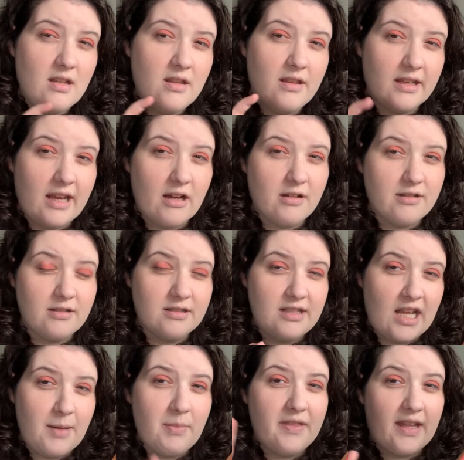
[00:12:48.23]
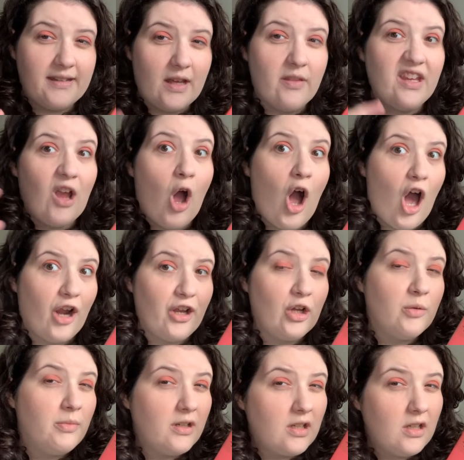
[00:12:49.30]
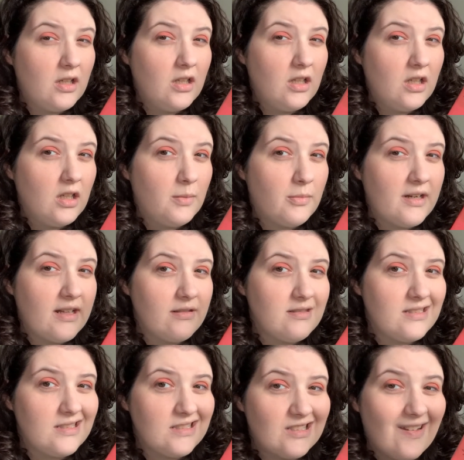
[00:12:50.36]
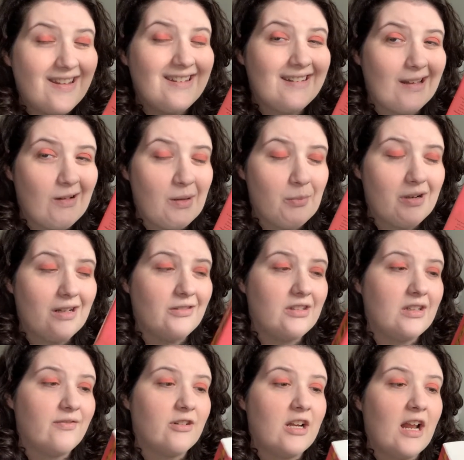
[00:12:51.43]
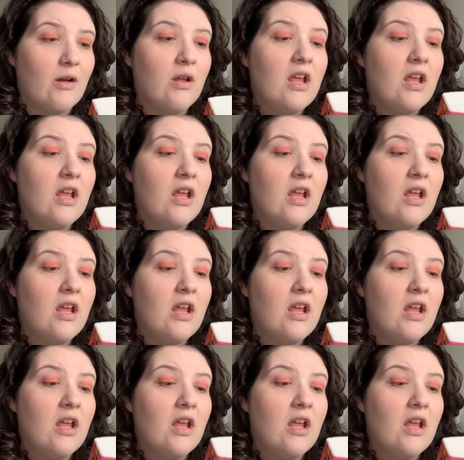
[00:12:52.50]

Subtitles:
the character's name, but that's how the audiobook pronounced it. So this is how I'm pronouncing it for right now.